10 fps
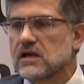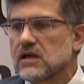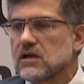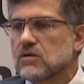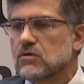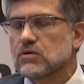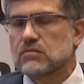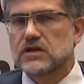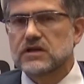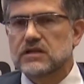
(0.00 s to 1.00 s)
all the countries
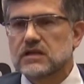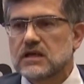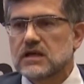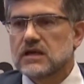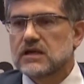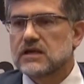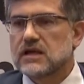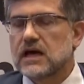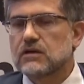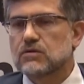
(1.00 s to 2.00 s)
wanted to
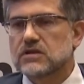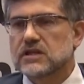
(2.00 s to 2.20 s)
apply the